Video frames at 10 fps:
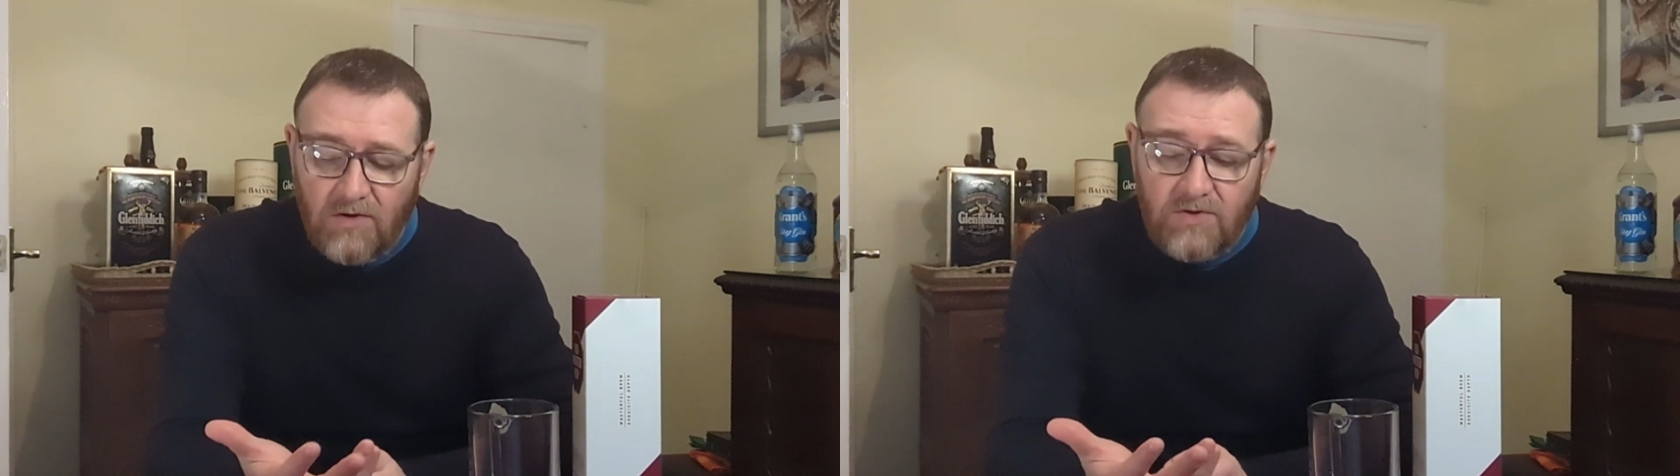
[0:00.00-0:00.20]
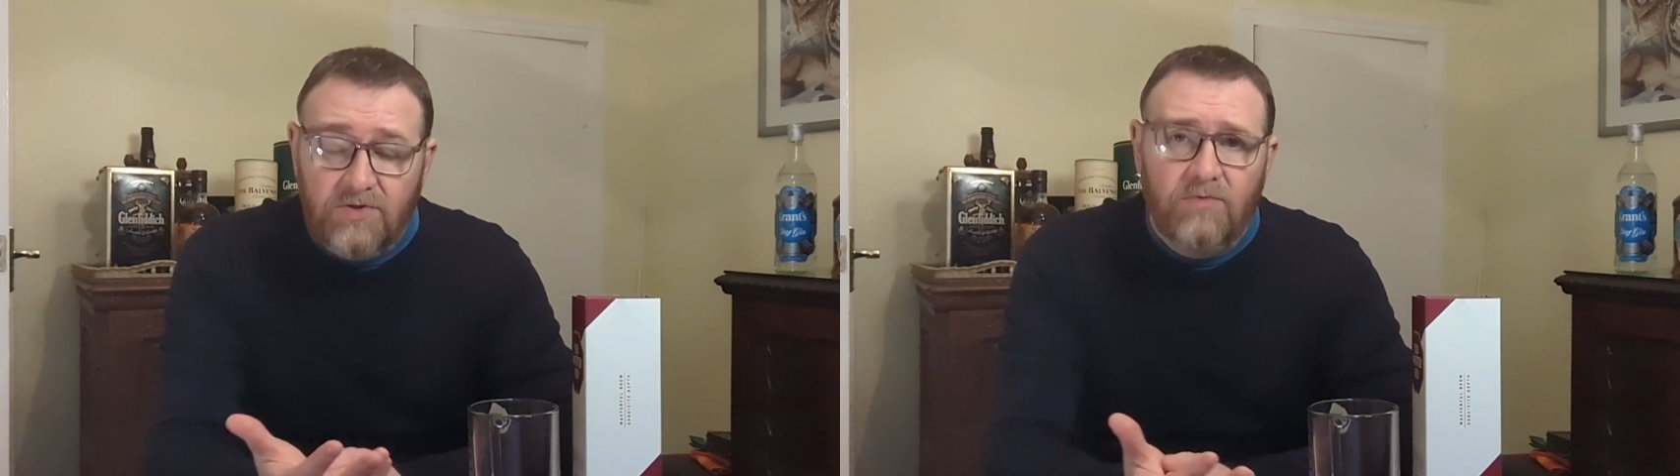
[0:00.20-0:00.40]

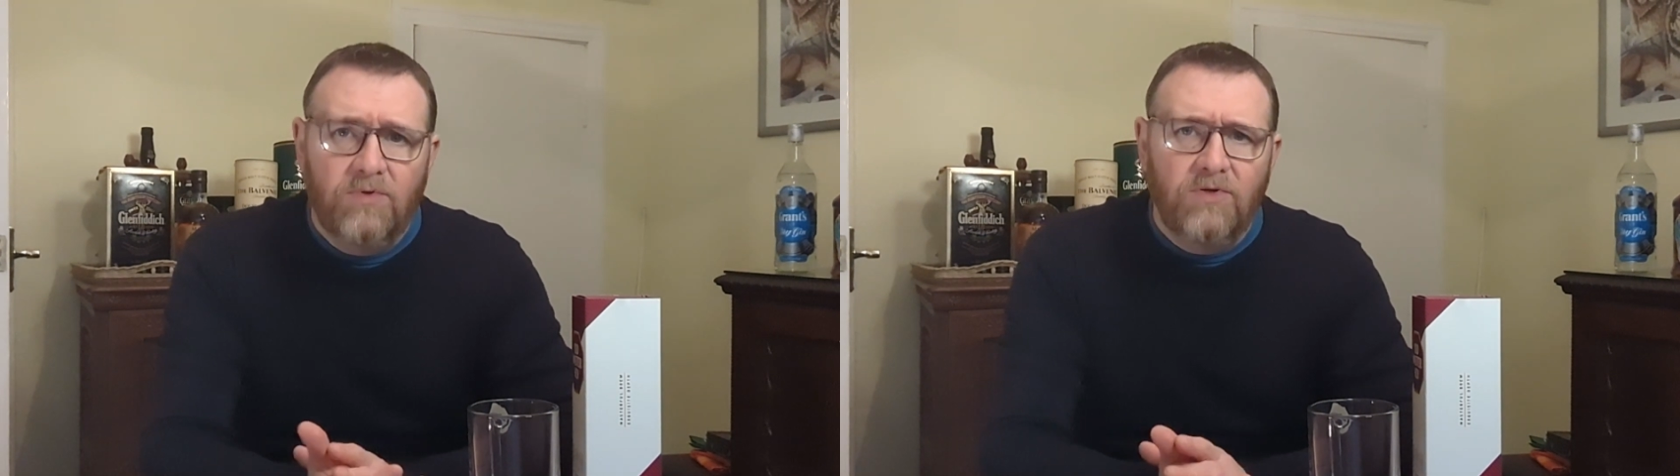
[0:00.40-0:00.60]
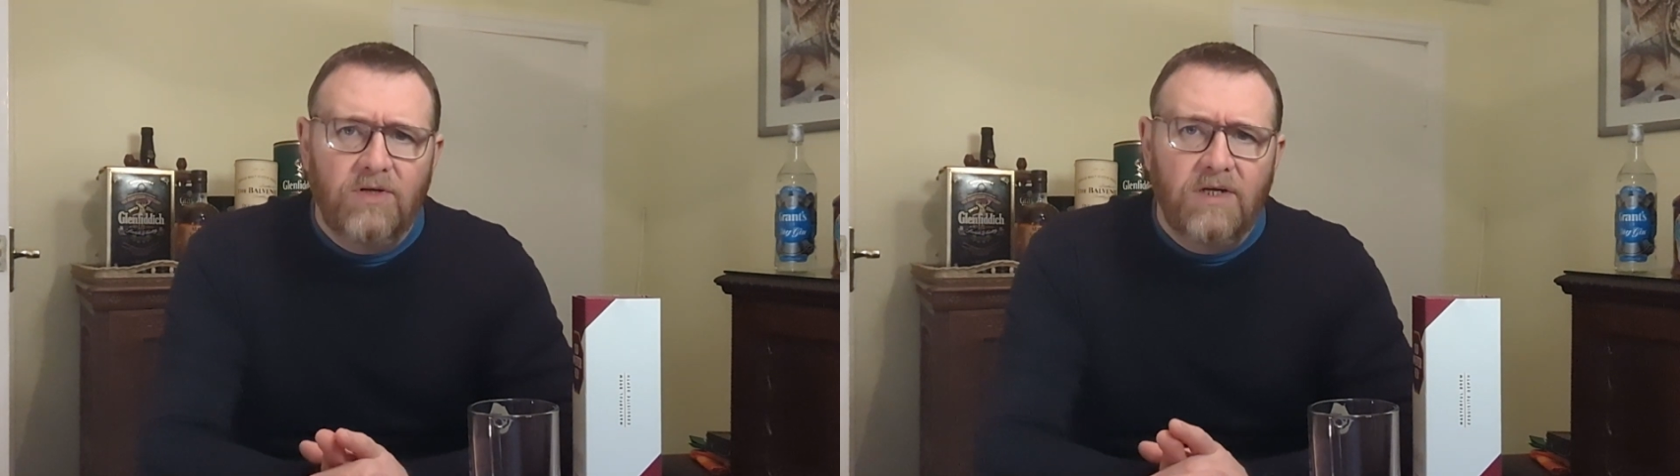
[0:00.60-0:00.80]
Hawkstone
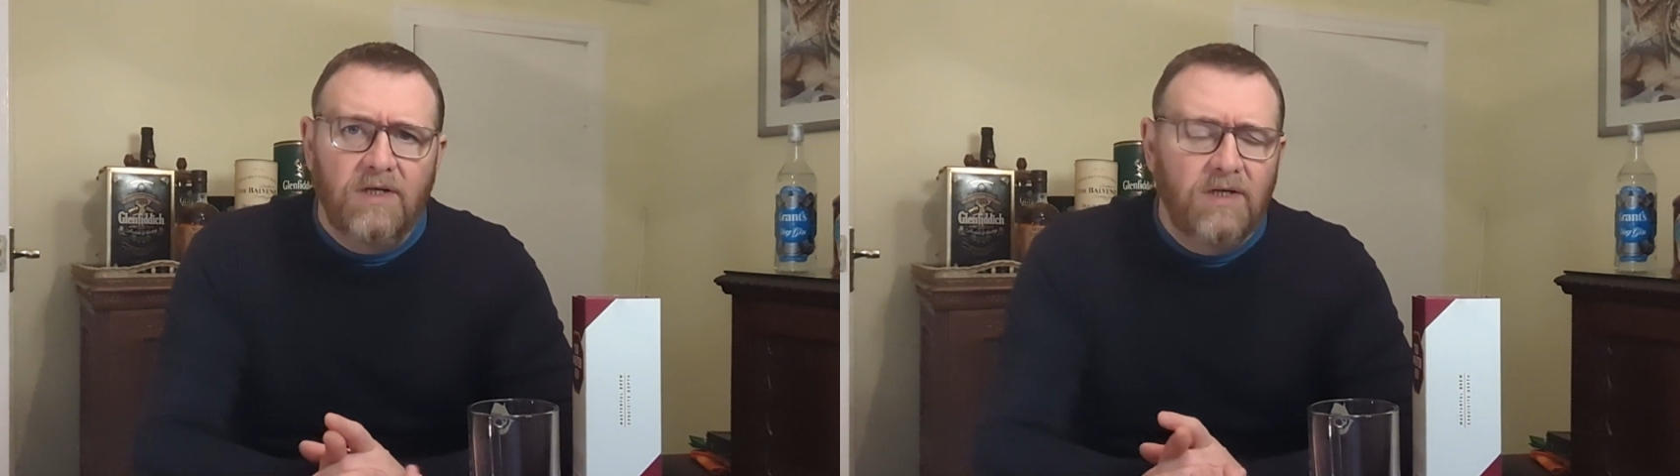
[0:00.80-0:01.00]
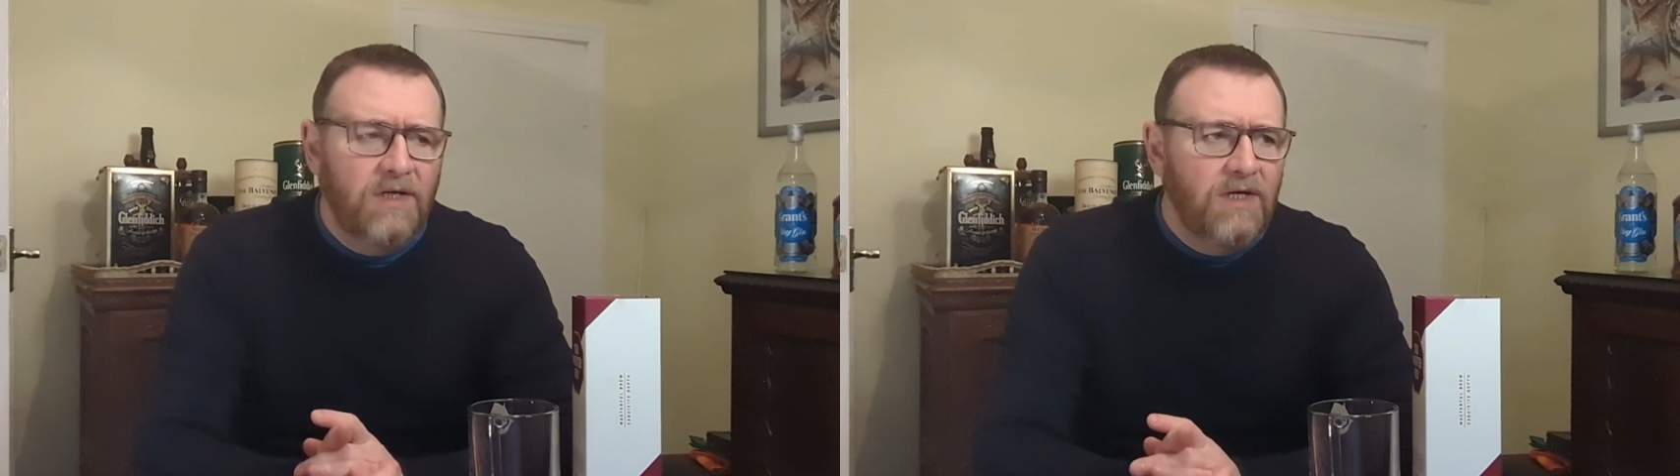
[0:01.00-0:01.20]
Brewery,
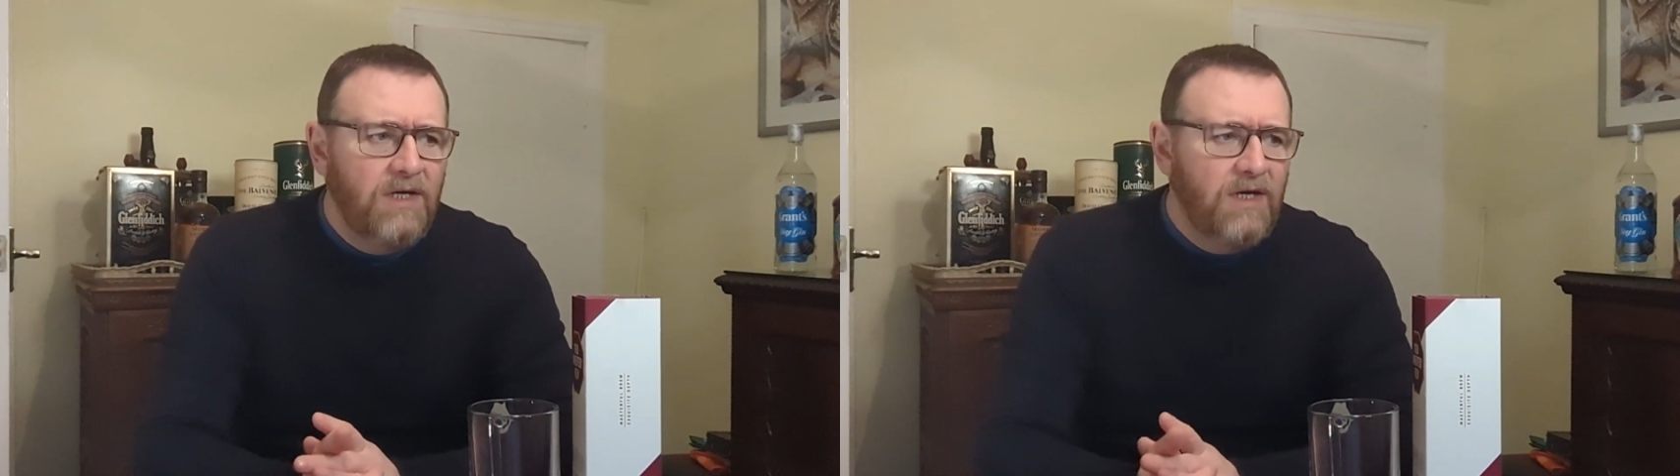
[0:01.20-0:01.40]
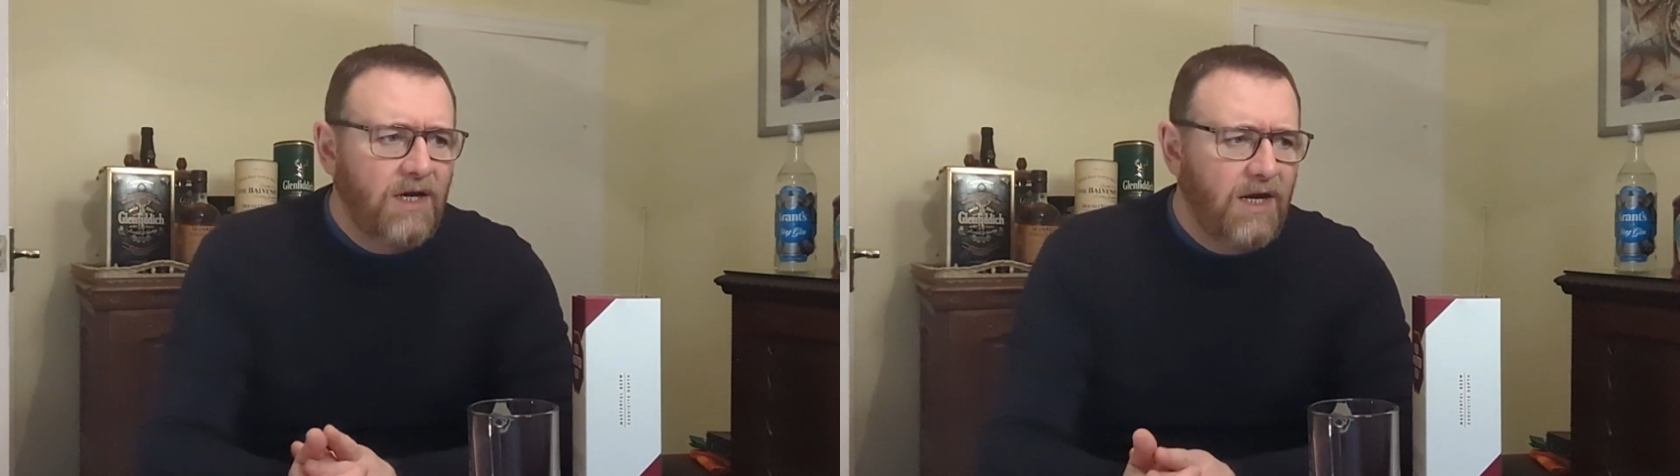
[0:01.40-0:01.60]

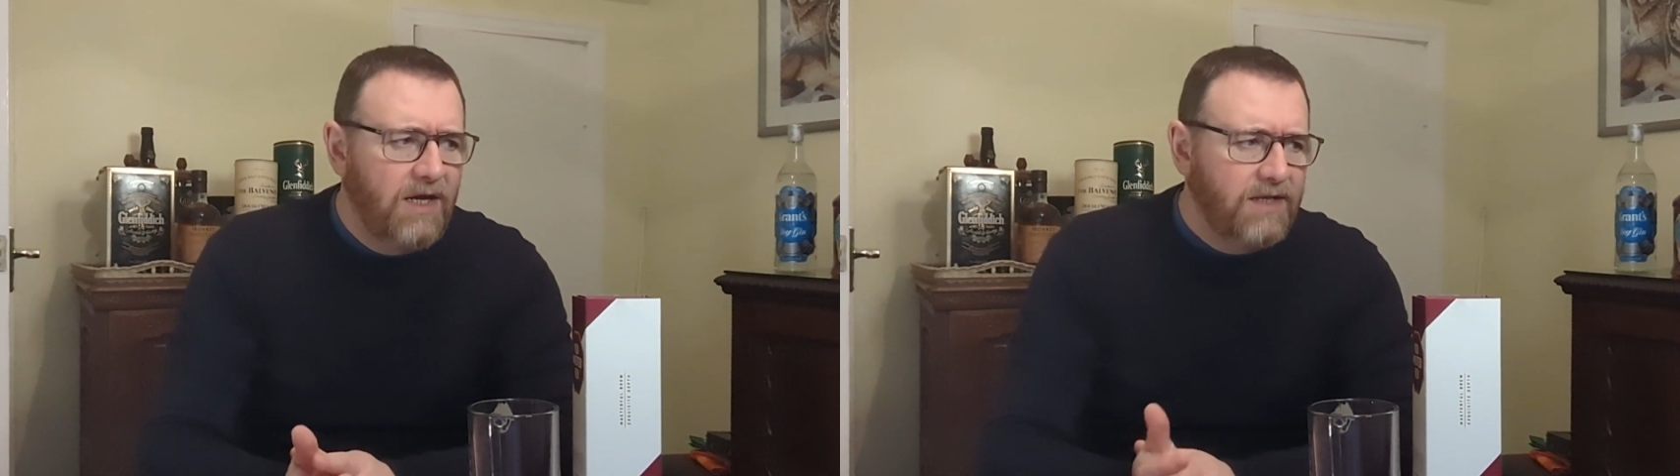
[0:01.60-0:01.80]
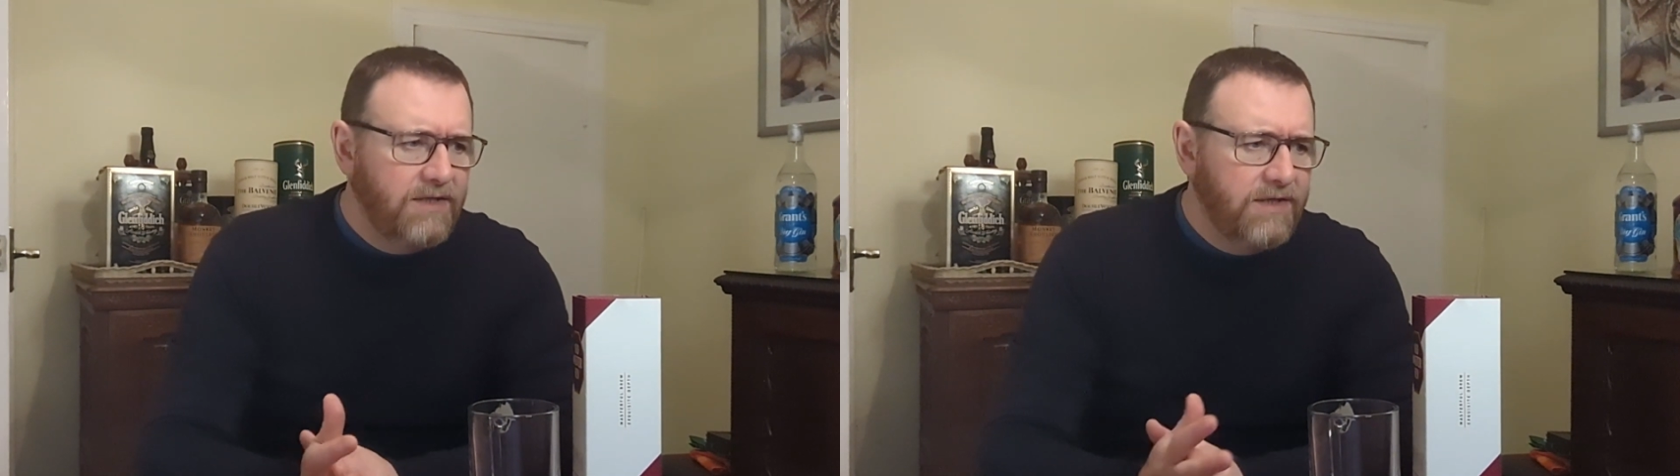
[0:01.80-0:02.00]

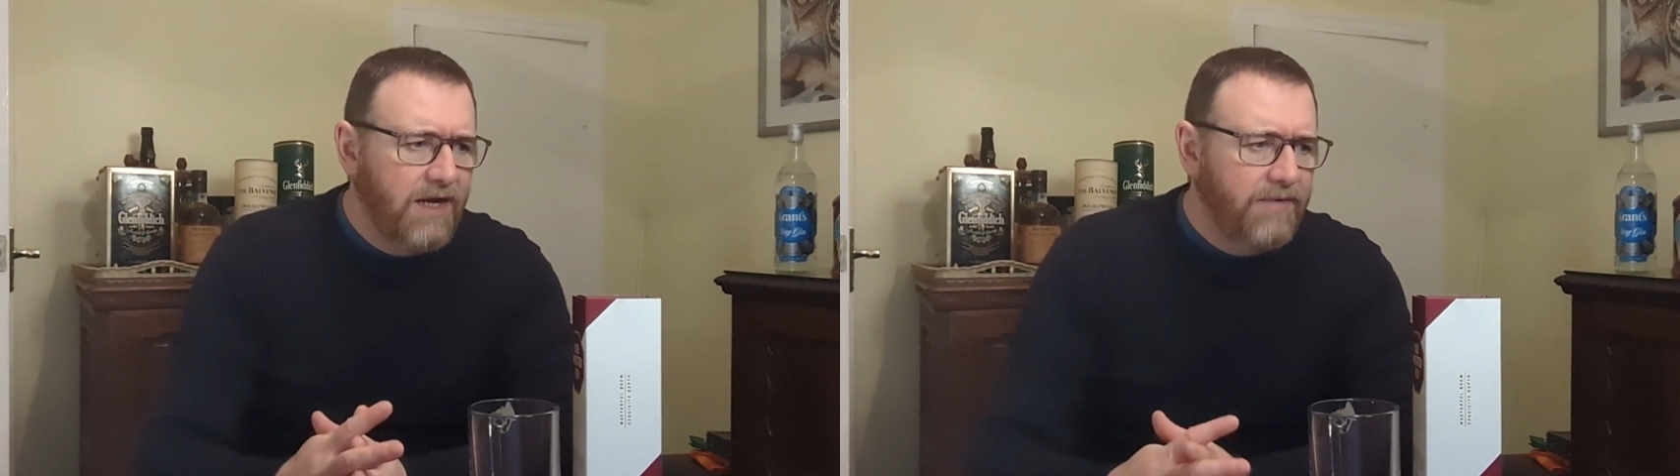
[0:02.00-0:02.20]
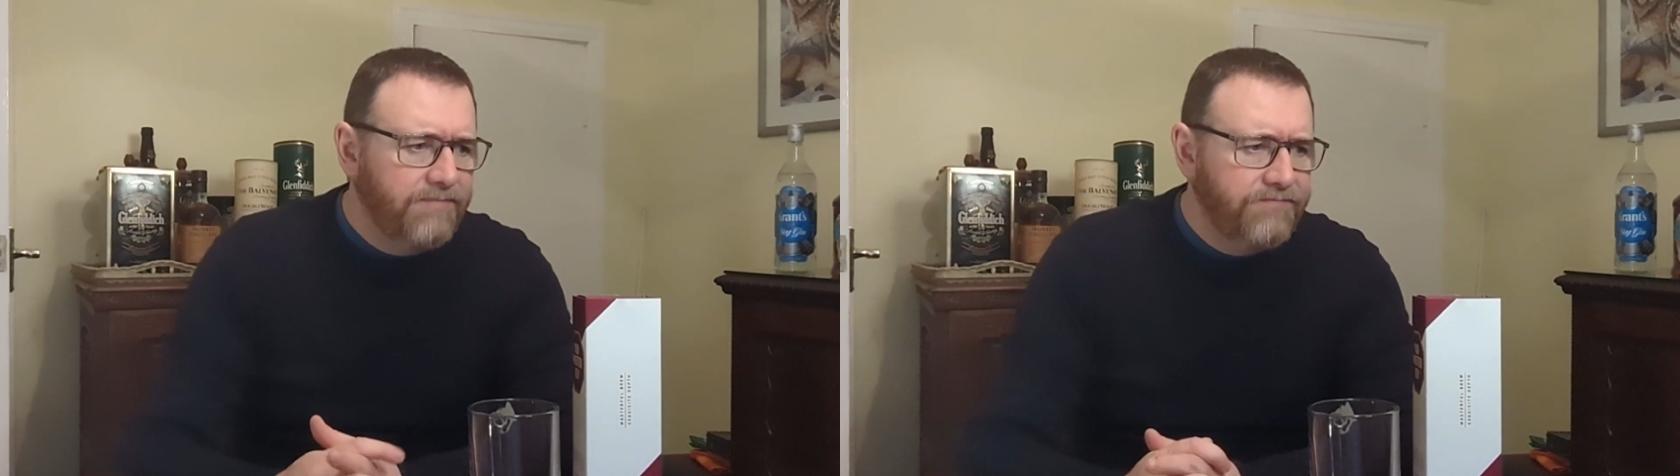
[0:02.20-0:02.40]
and
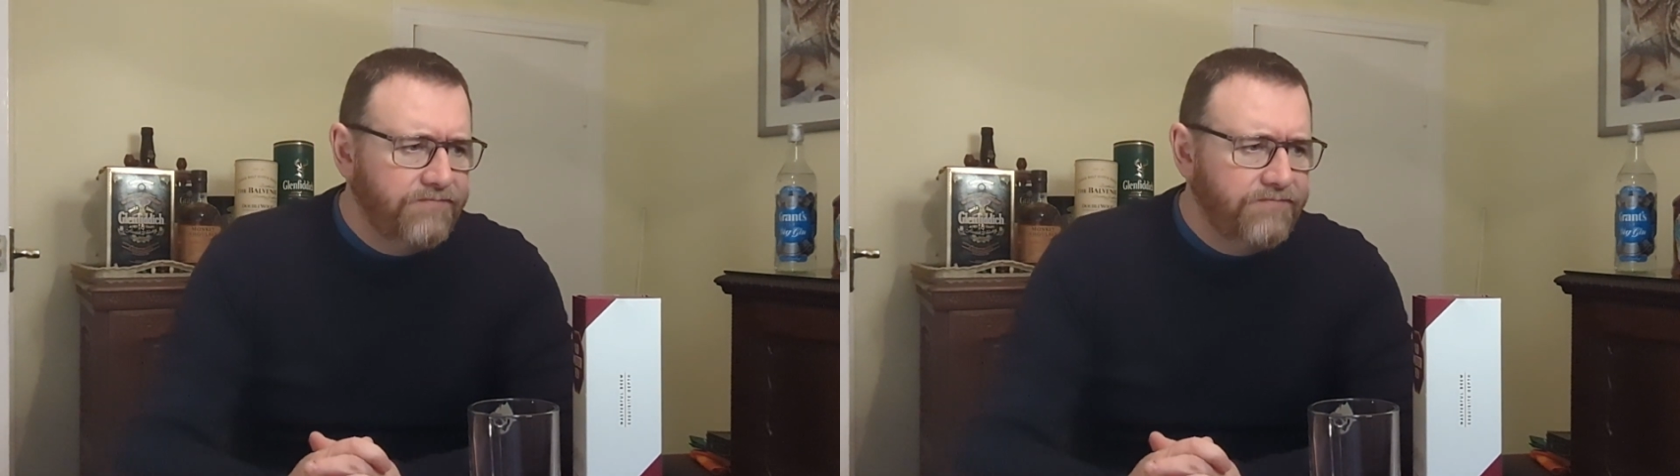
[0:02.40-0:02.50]
yeah.